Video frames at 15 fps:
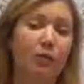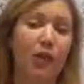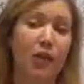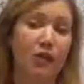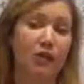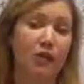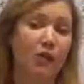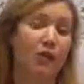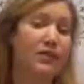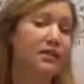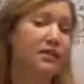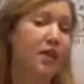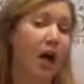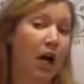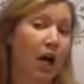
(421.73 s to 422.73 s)
go to does
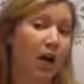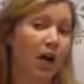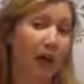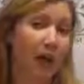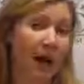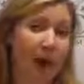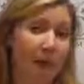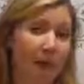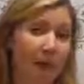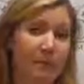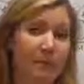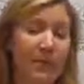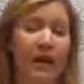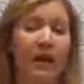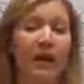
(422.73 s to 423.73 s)
not offer POWR,
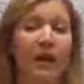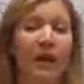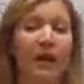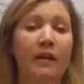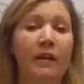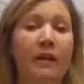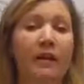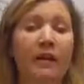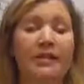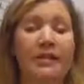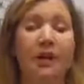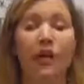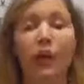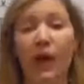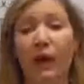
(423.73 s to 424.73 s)
there is
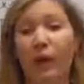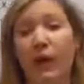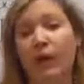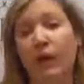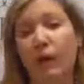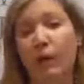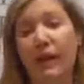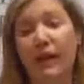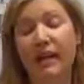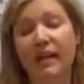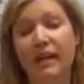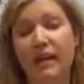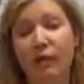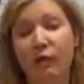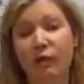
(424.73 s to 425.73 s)
a great way that we can
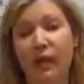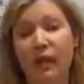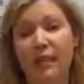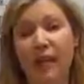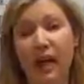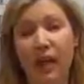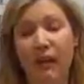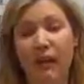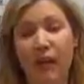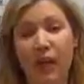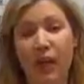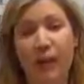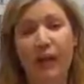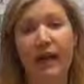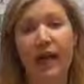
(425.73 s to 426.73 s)
still reach out to
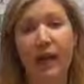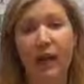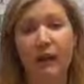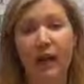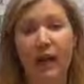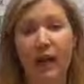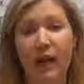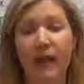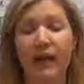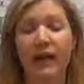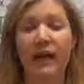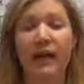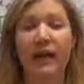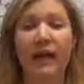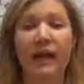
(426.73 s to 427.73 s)
you and help you,
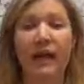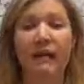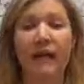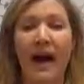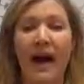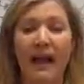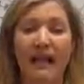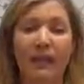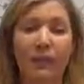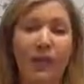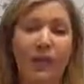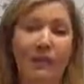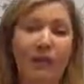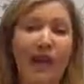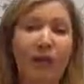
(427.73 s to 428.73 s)
and that is
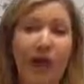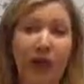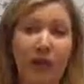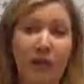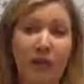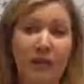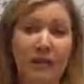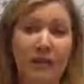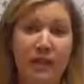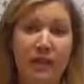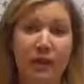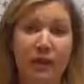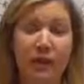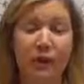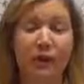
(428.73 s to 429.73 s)
with telehealth.
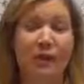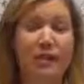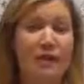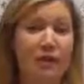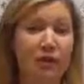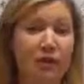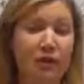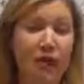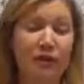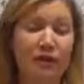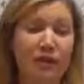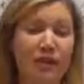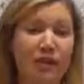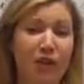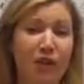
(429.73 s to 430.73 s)
So you could still do your
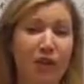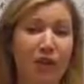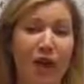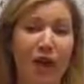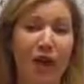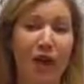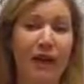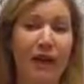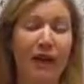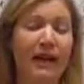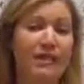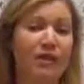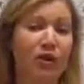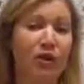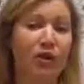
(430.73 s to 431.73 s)
physical therapy at
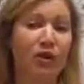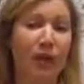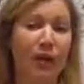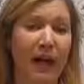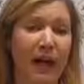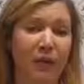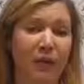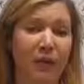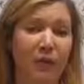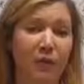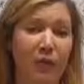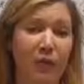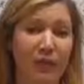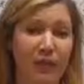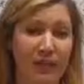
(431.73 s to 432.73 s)
a certain location
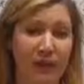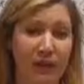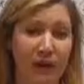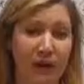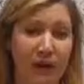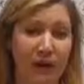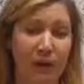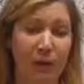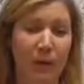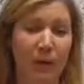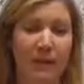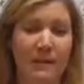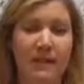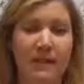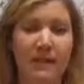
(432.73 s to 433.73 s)
with your physical
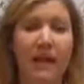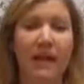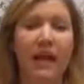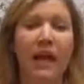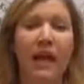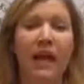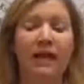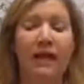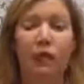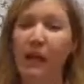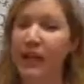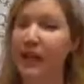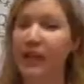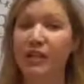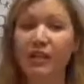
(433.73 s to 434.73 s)
therapist. Then
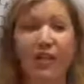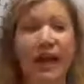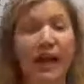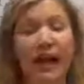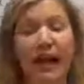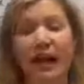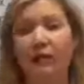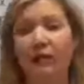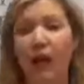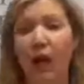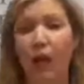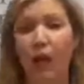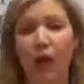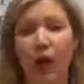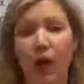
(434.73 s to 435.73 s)
we can chat kind of
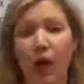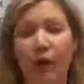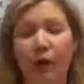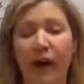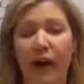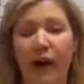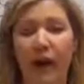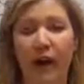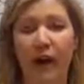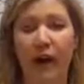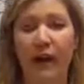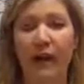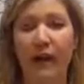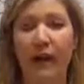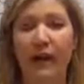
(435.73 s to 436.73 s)
how we are right
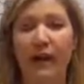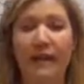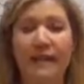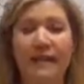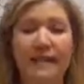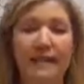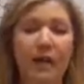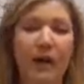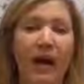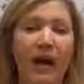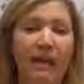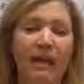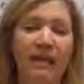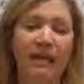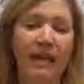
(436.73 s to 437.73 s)
now and still
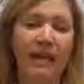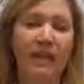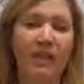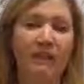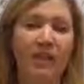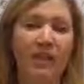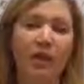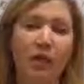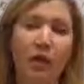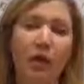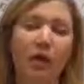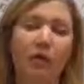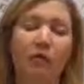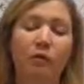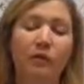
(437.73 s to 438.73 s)
have this
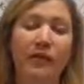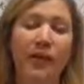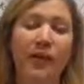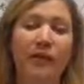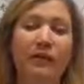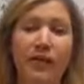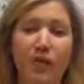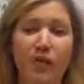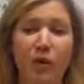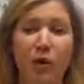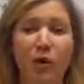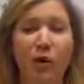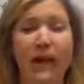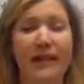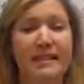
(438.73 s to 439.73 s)
individualized
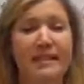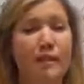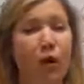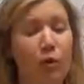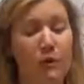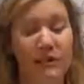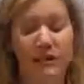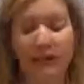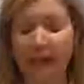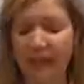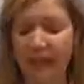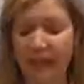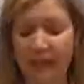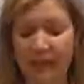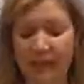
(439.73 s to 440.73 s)
goal
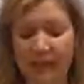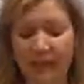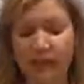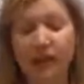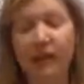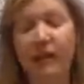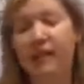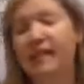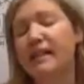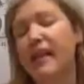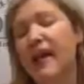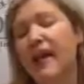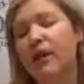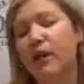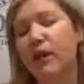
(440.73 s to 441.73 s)
setting specifically
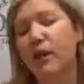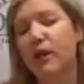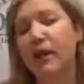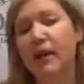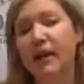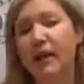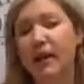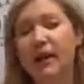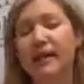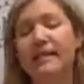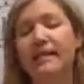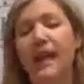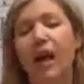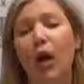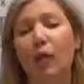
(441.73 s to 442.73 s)
tailored
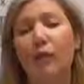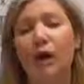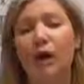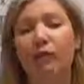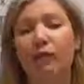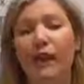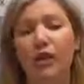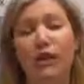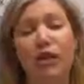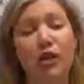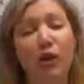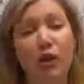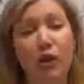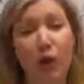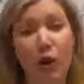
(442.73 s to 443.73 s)
to helping reach
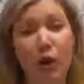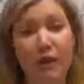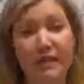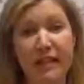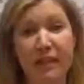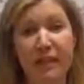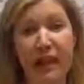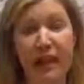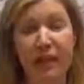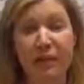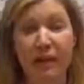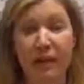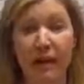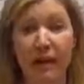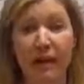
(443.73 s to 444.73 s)
your goals, and that could
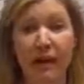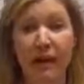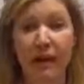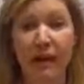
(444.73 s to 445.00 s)
be